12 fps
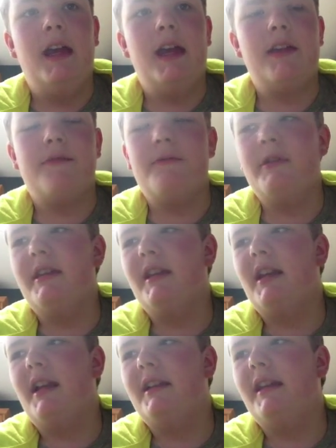has a really
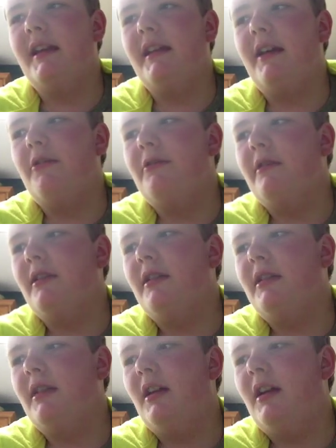good idea that
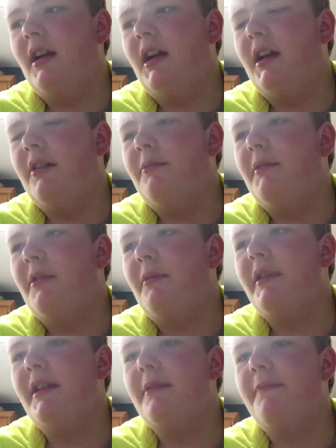would be a
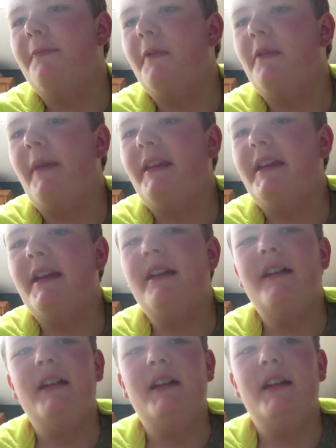really good film
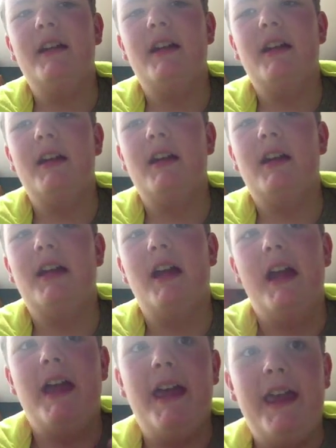idea
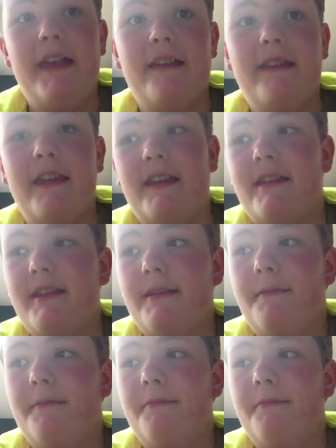is this.